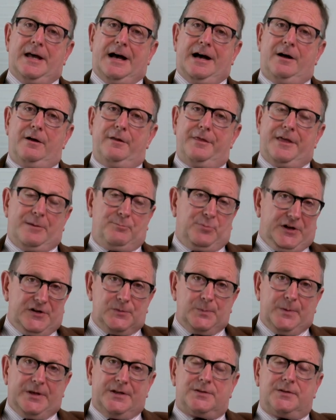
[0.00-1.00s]
Now, that
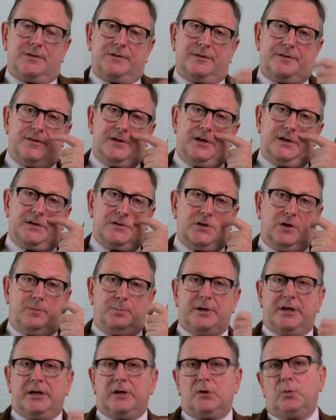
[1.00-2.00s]
brings me to the third
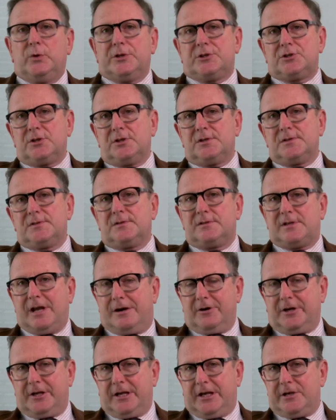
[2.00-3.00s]
topic, which is
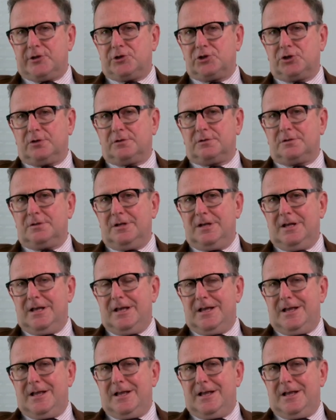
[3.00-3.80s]
derogation